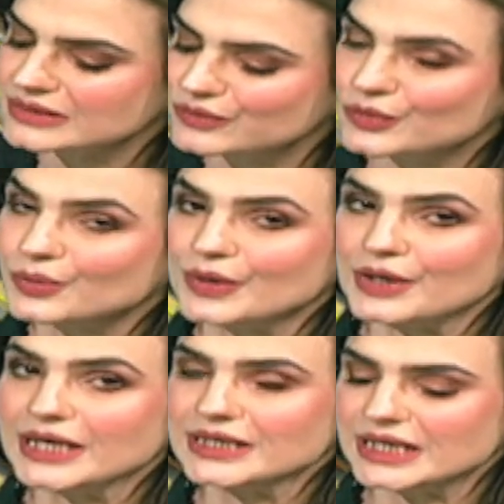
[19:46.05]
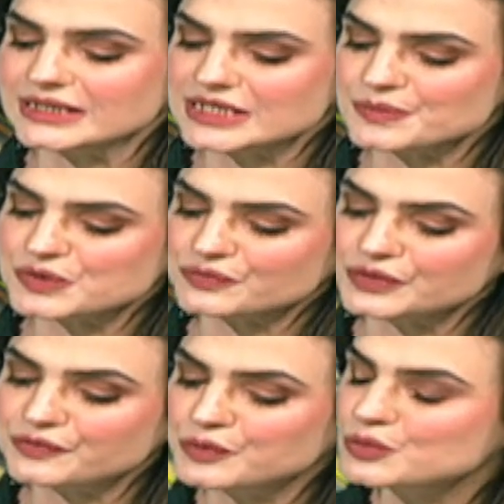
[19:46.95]
you know, in terms of
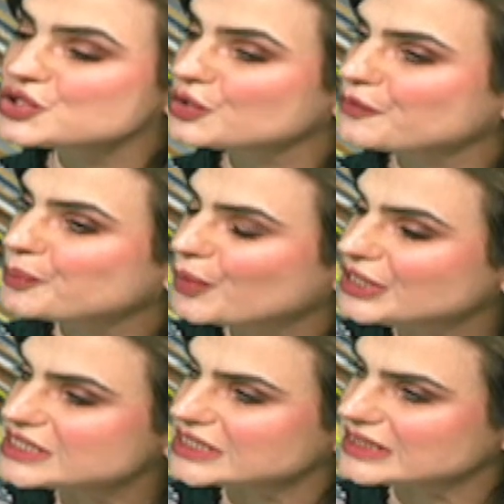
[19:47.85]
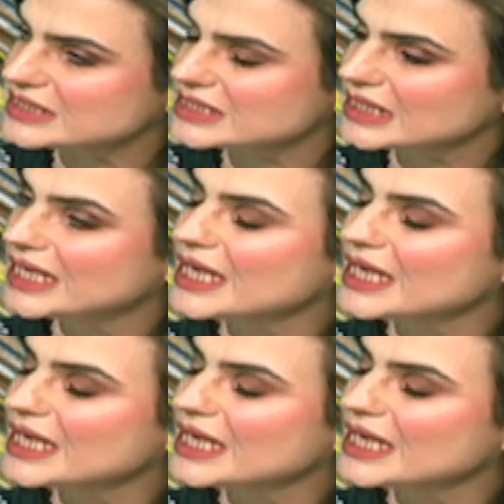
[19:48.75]
the future of politics,